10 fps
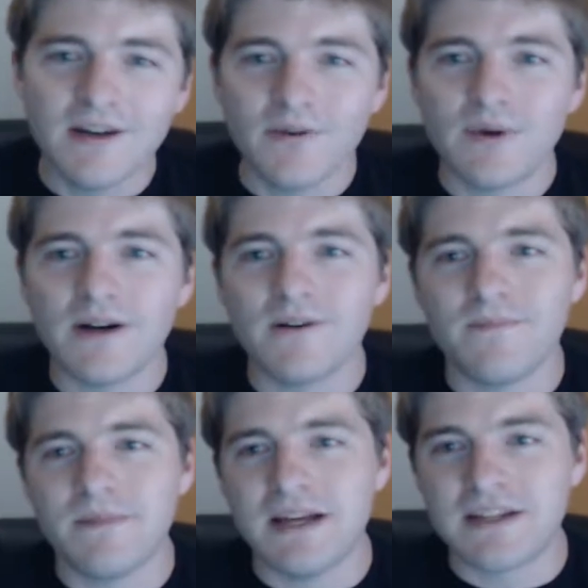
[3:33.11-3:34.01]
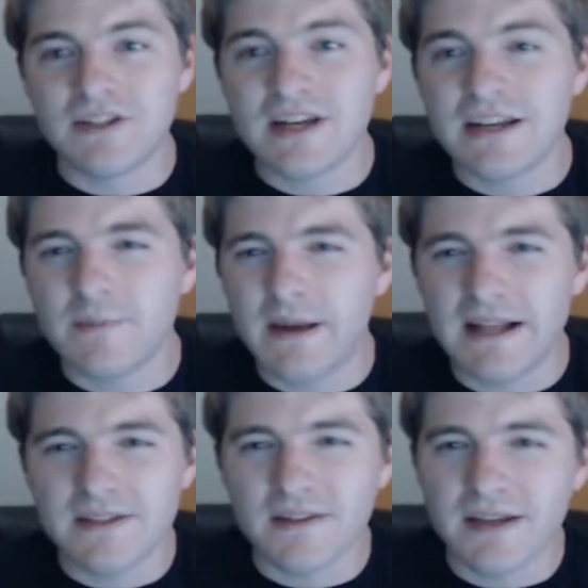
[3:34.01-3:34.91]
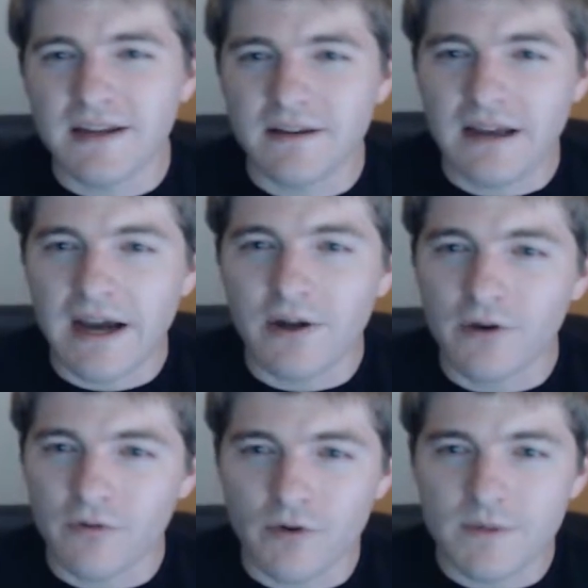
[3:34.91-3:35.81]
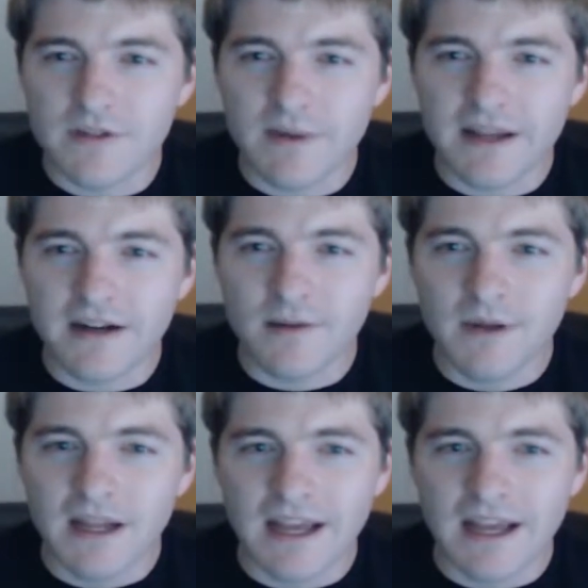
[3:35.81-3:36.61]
Well, it just kind of depends on like how your room is made up.